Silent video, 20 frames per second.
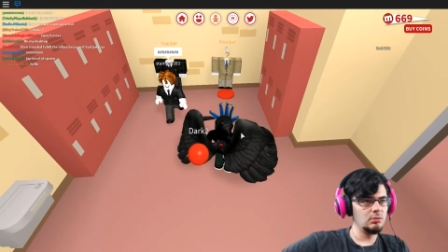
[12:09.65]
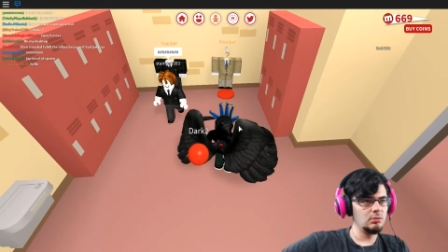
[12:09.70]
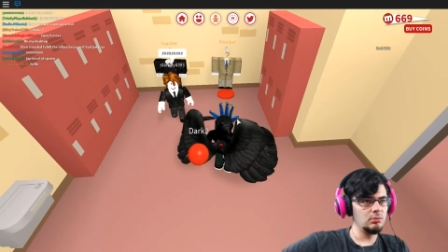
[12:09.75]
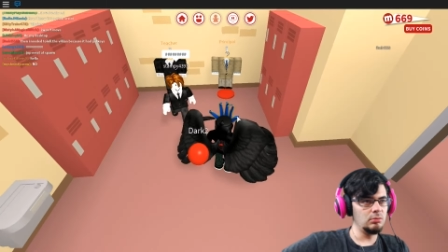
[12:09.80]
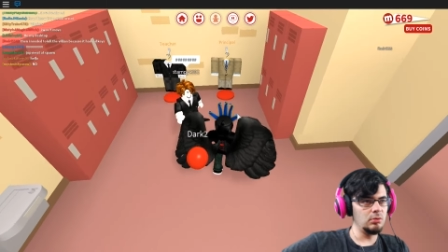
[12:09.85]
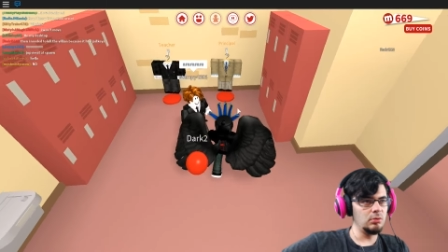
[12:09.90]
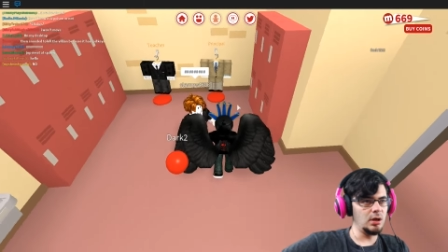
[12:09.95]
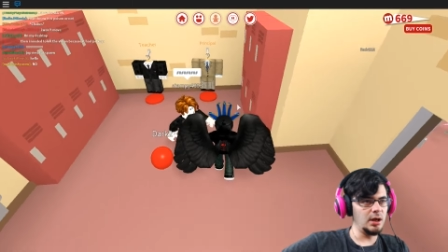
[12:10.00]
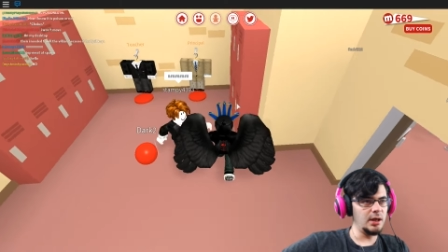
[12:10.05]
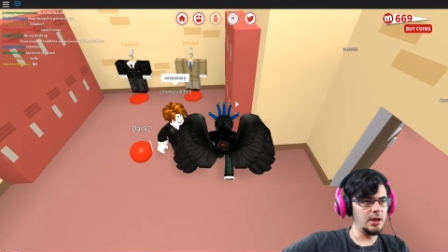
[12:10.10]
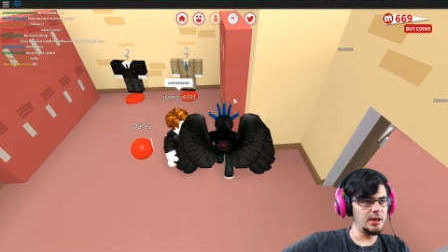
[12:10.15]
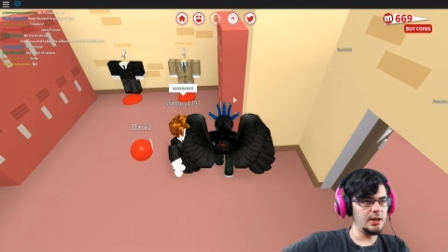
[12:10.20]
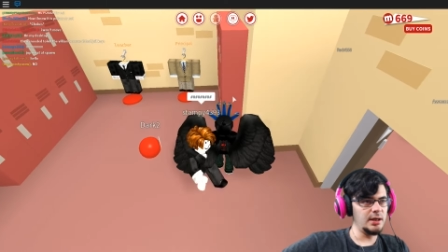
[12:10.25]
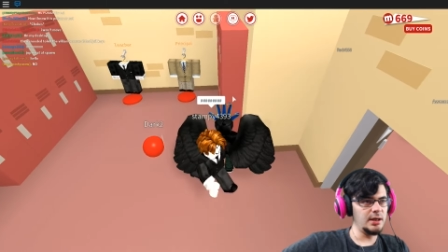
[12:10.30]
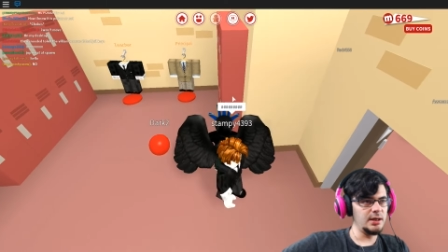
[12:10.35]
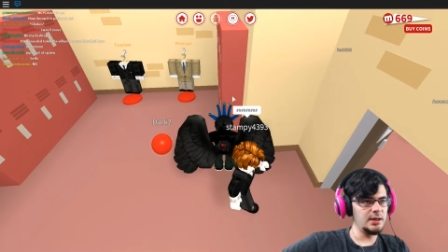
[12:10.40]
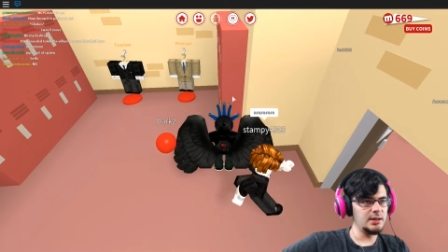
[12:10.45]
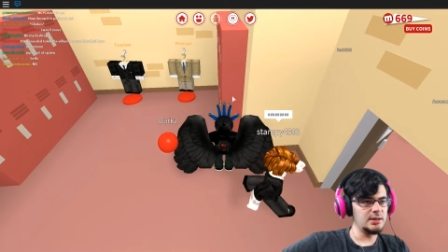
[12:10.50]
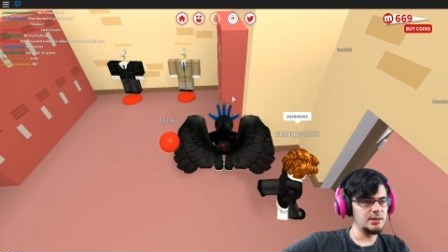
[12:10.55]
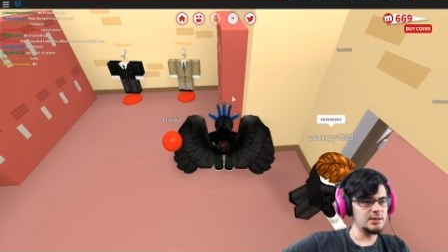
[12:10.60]

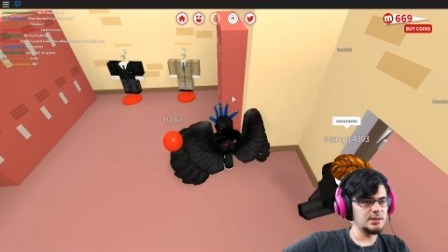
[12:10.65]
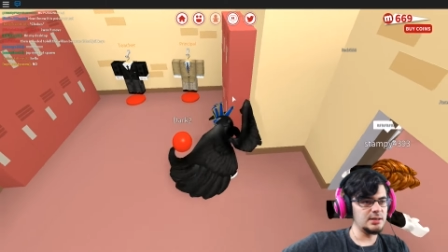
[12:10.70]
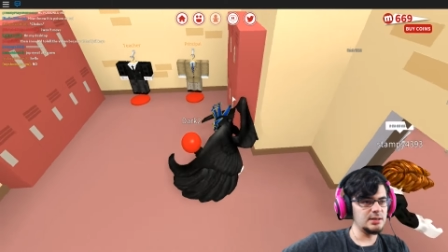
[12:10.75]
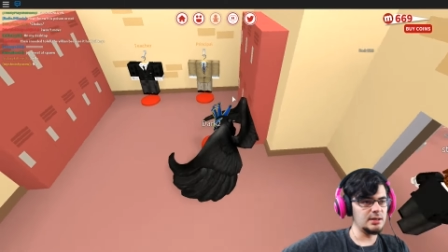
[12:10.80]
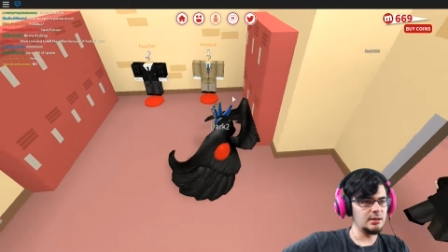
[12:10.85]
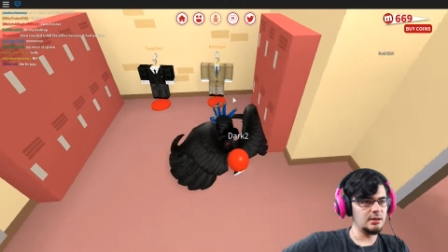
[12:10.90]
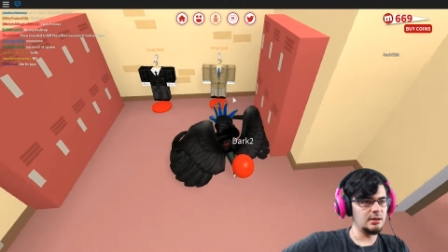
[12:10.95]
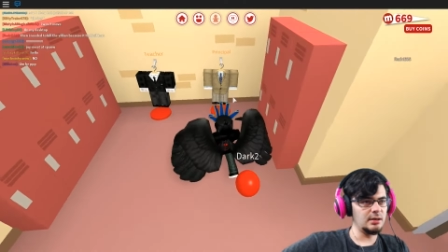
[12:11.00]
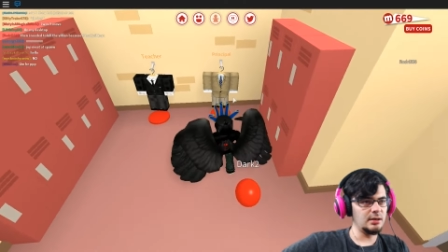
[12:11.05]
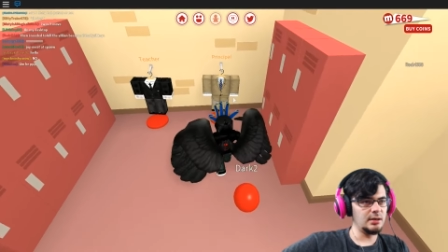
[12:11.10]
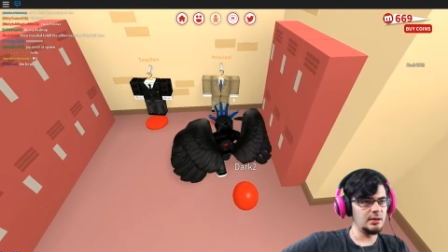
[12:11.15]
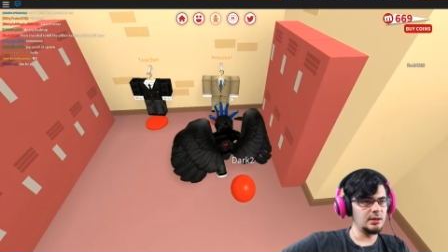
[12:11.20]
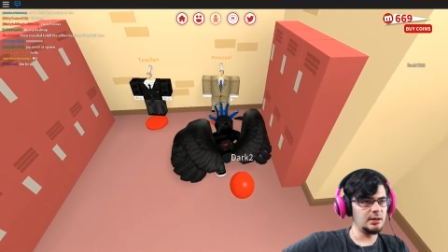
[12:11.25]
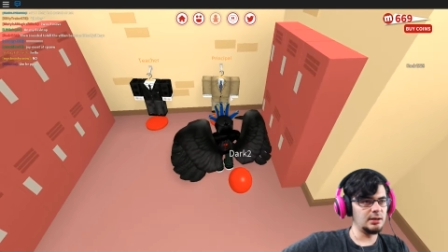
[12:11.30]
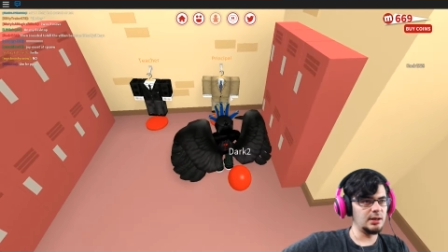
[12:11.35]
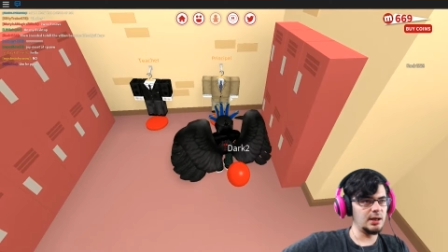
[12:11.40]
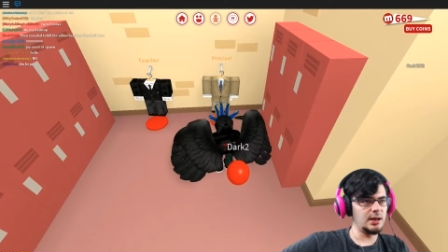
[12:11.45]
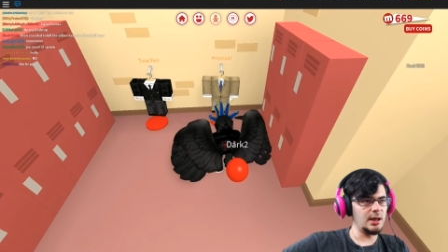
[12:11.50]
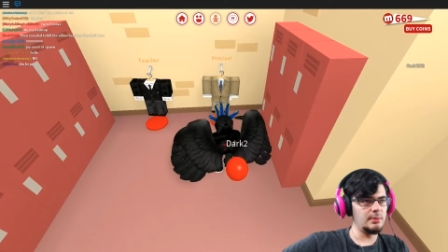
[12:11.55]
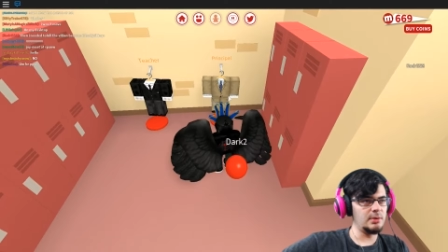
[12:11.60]
What?
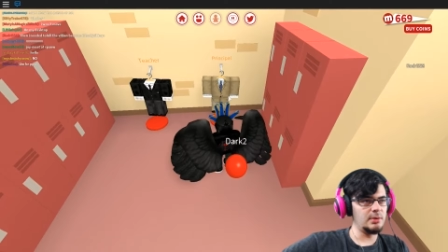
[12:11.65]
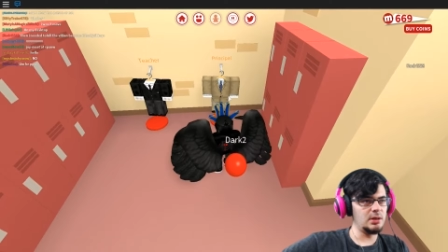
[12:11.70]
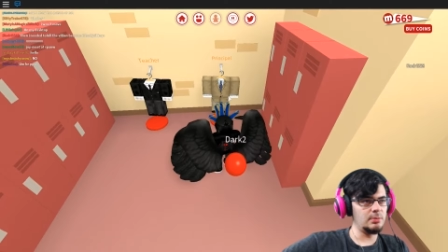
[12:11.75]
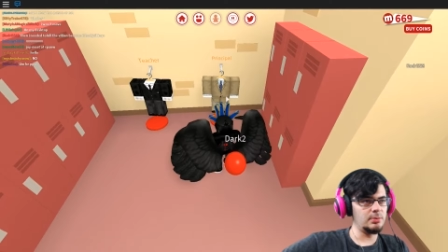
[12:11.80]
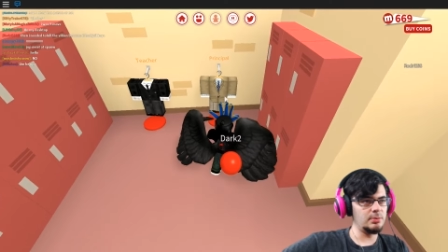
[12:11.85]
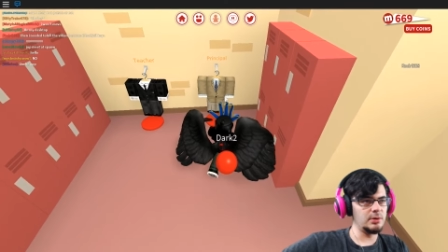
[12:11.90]
Can I be the